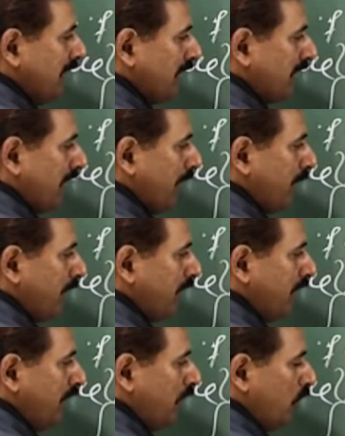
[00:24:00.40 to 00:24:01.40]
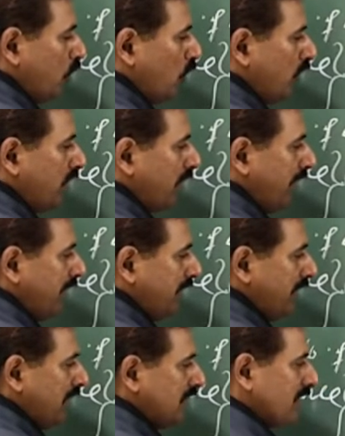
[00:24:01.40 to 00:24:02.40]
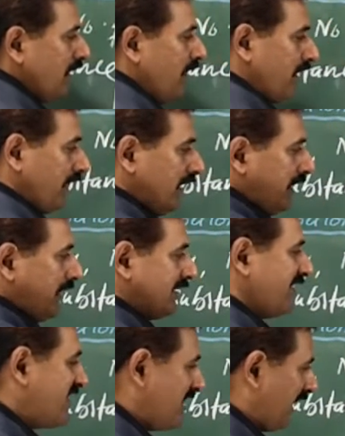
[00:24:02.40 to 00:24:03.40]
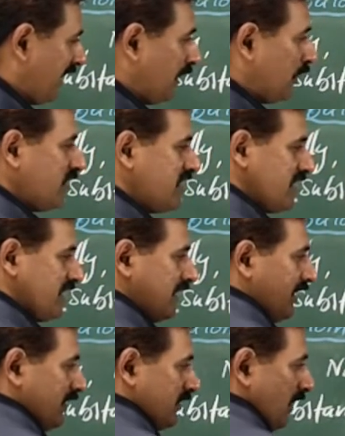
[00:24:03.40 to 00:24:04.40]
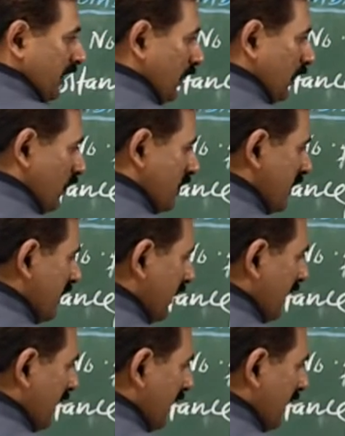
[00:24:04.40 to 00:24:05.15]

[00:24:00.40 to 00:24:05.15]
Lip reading: gram. Don't write it as, read it as G into G. It's not into G.